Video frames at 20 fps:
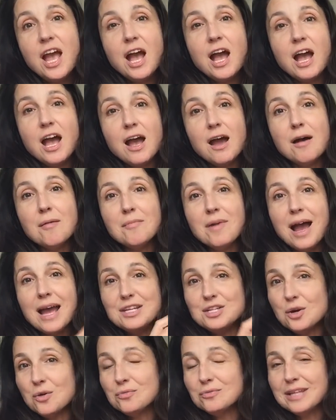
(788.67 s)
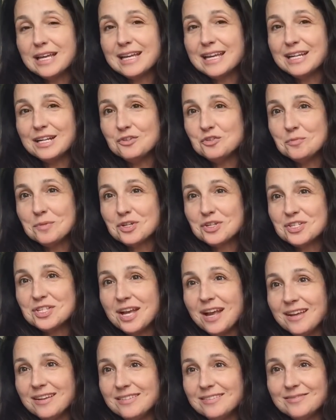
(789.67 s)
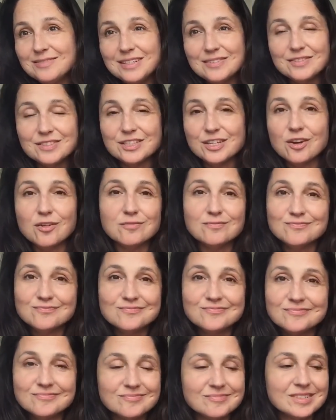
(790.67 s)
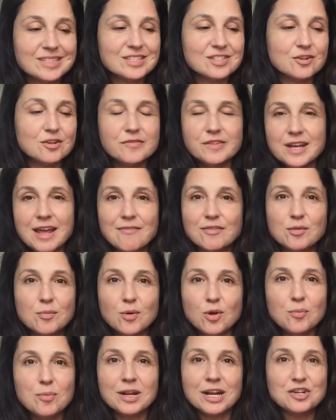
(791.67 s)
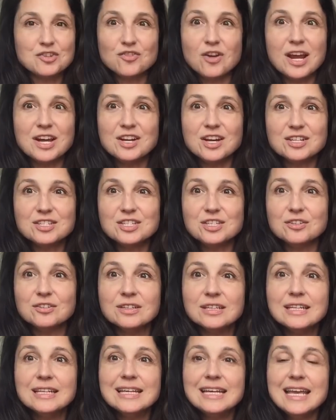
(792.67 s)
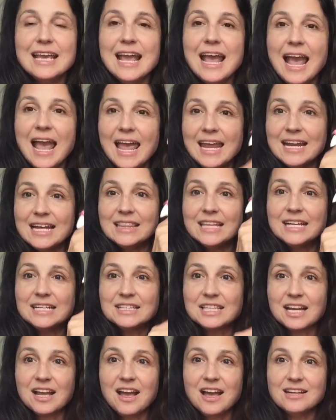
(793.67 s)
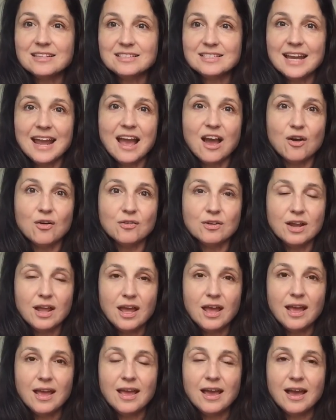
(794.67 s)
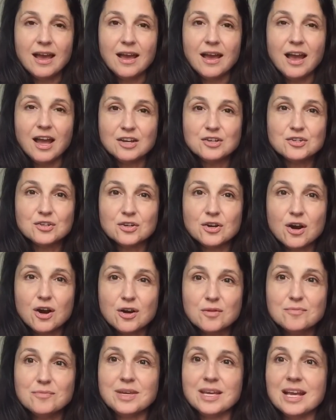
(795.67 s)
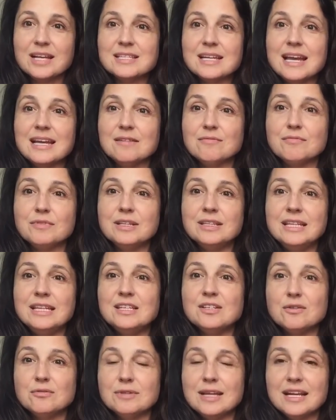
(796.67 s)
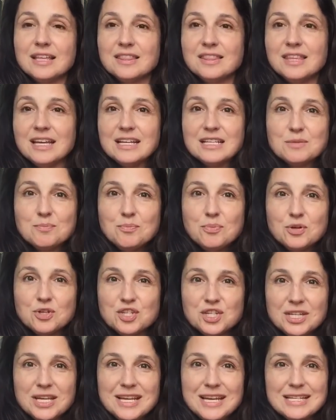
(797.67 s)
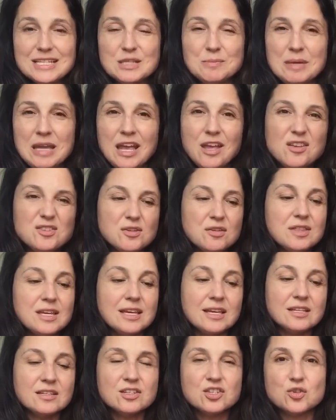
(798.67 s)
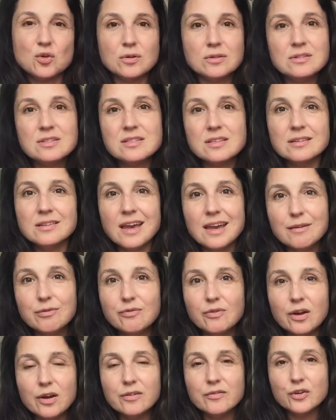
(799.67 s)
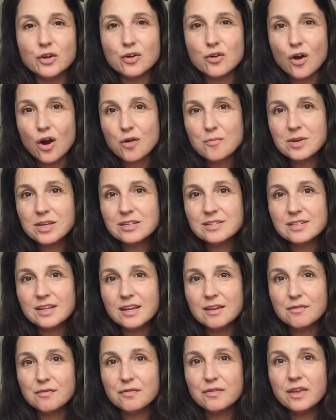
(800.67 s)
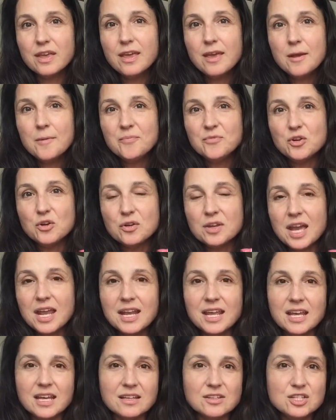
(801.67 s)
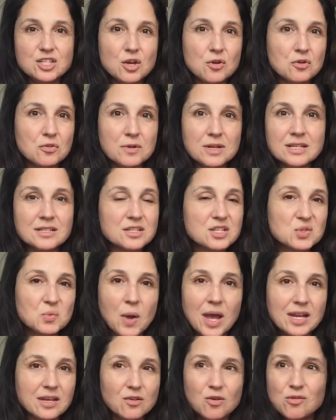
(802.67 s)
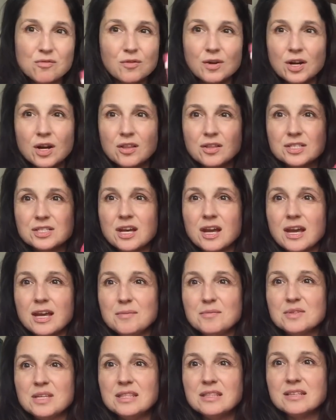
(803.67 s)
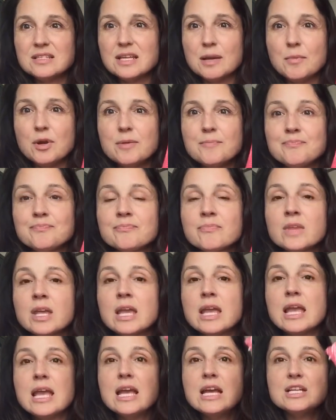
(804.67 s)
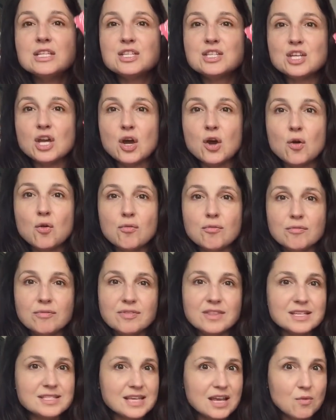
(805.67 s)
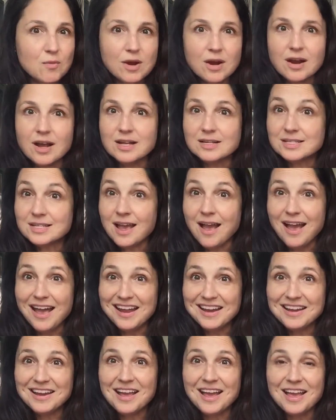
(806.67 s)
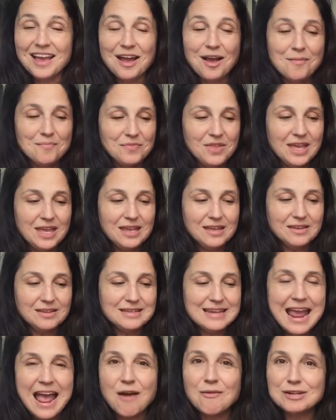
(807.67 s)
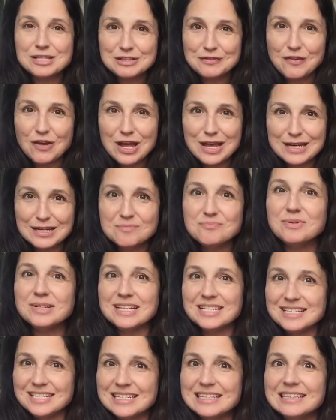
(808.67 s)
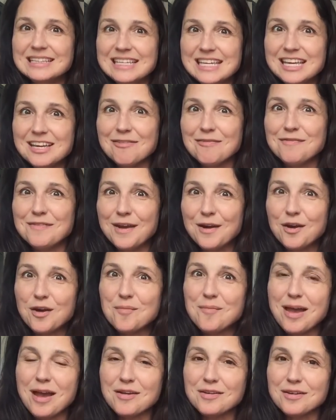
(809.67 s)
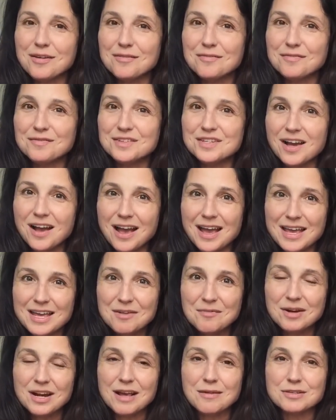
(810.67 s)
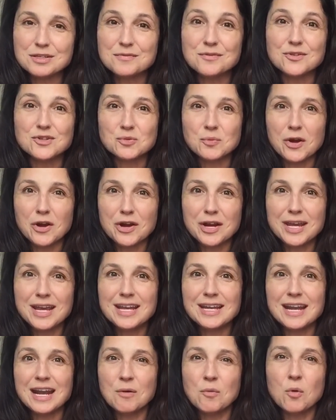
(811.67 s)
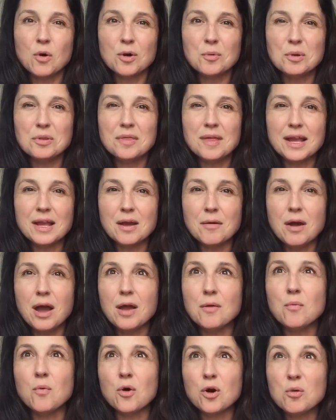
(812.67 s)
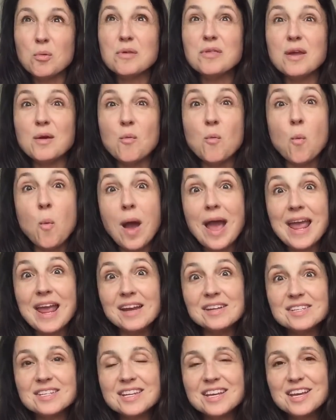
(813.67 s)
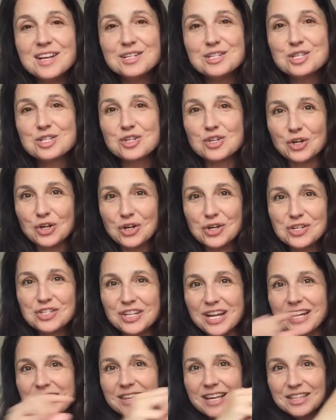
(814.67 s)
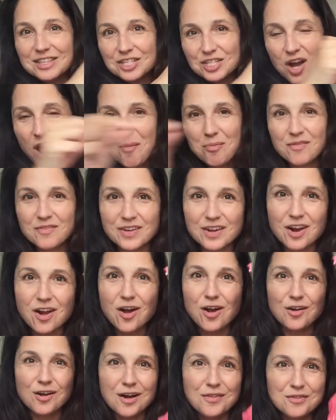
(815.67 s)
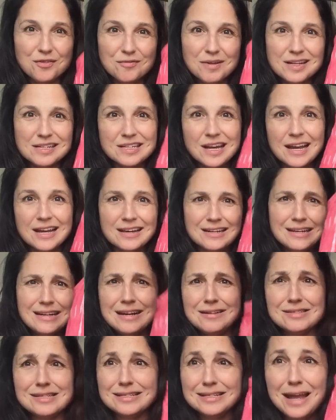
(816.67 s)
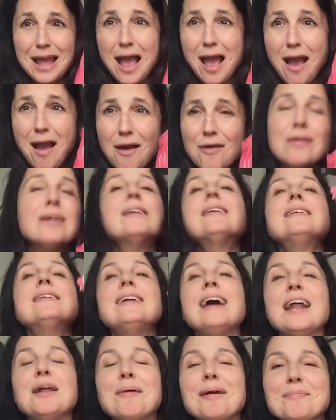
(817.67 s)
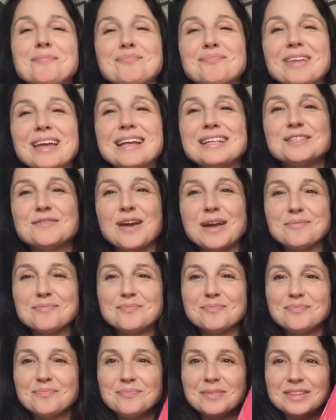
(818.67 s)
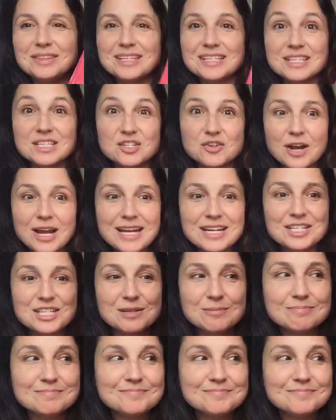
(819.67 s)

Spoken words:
I don't like getting too much sun, even though it's sort of inevitable, but I try not to. And I like the cut down underarm because I really don't like things pushing against me. I also think it shortens the life of your garment if you're getting deodorant and sweat over it all the time in the summer. So this I wear a ton. Now it's fine, but it did leak a fair amount of dye when I was first wearing it. And I wore it with a white skirt and like the top of it all got the red dye on it. And I was like, no. Anyway, it's fine. But this is great.